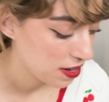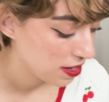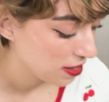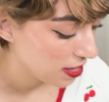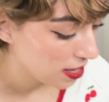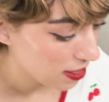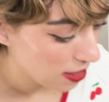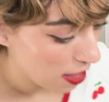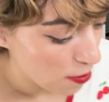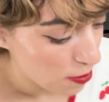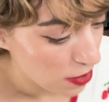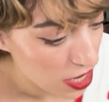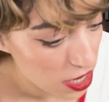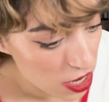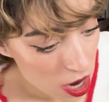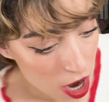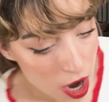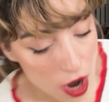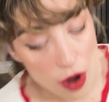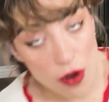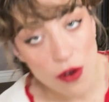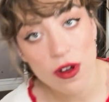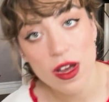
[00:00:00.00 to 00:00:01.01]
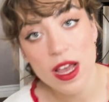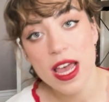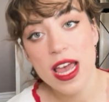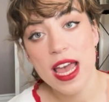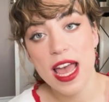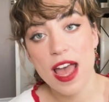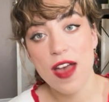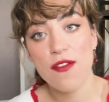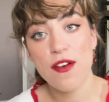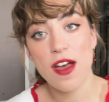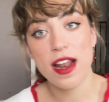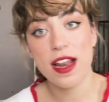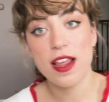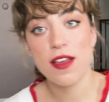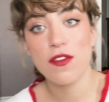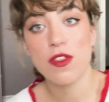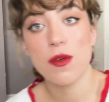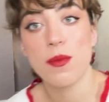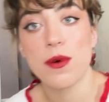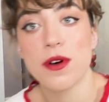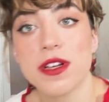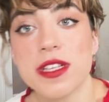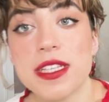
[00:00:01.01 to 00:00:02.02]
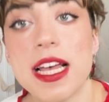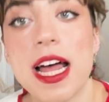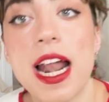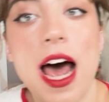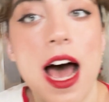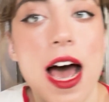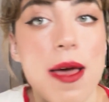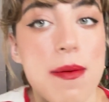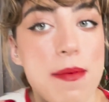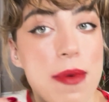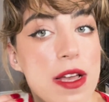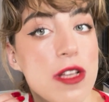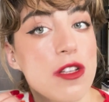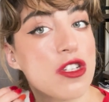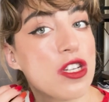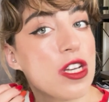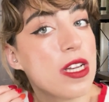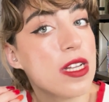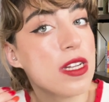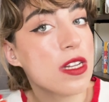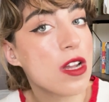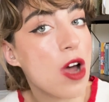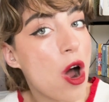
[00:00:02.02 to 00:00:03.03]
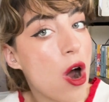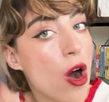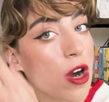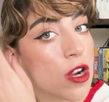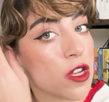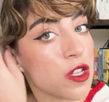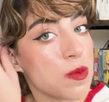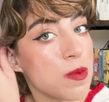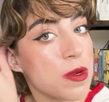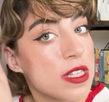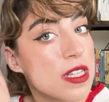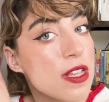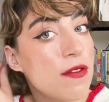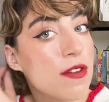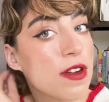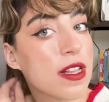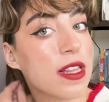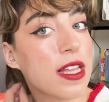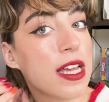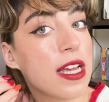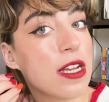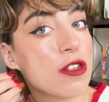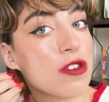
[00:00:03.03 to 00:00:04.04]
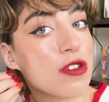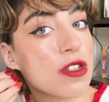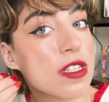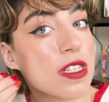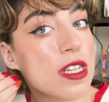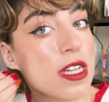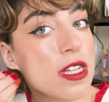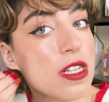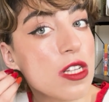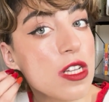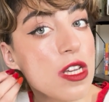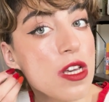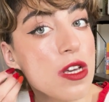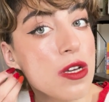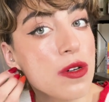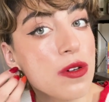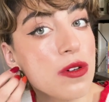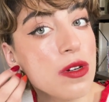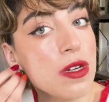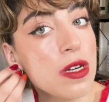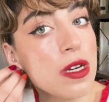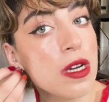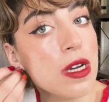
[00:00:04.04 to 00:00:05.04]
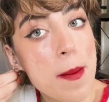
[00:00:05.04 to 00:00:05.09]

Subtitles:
let me know if any of the books that I mentioned are specifically interesting to you,